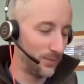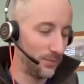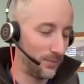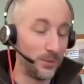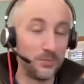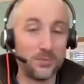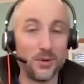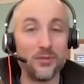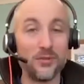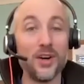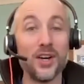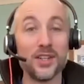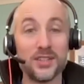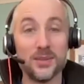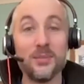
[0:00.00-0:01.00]
would
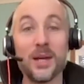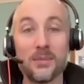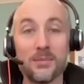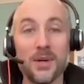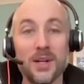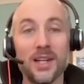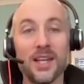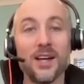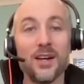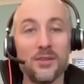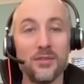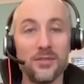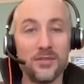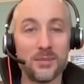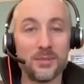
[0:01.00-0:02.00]
prefer to make money out
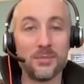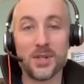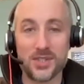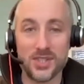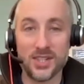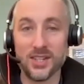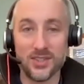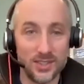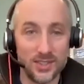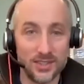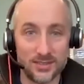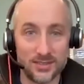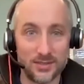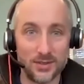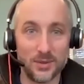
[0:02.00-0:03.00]
of combustion
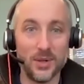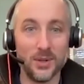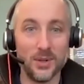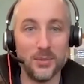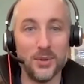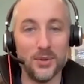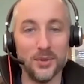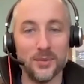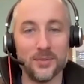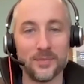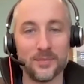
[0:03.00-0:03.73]
engines for a while more.